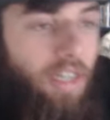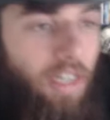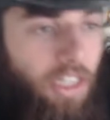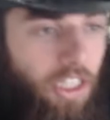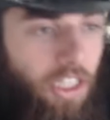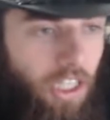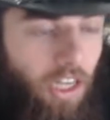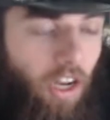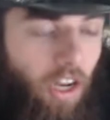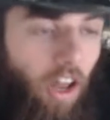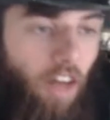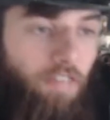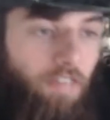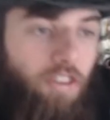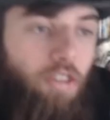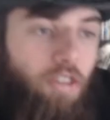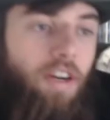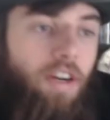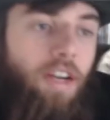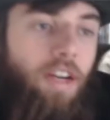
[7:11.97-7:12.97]
She loves
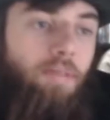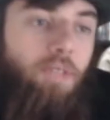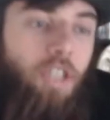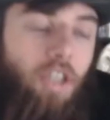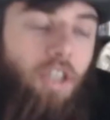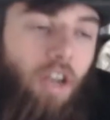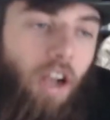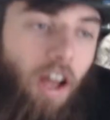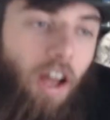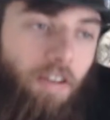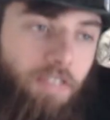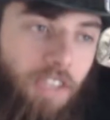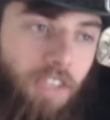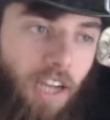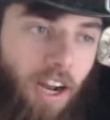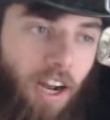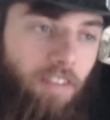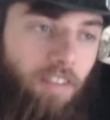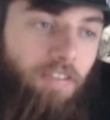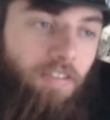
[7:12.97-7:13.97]
Scream. She loves
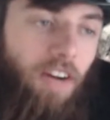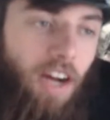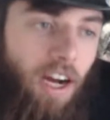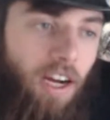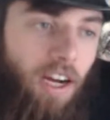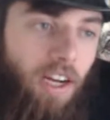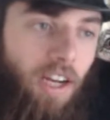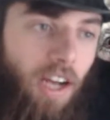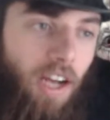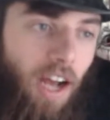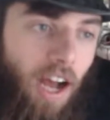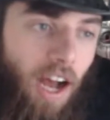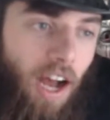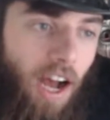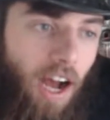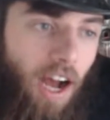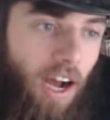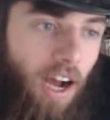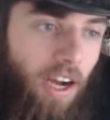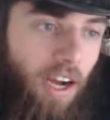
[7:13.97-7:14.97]
kind of a
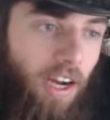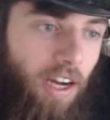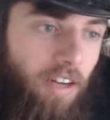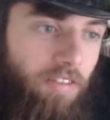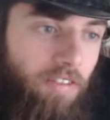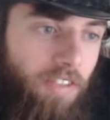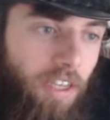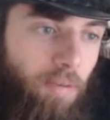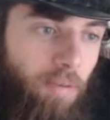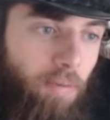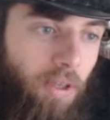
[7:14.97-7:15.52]
uh, kind of thing.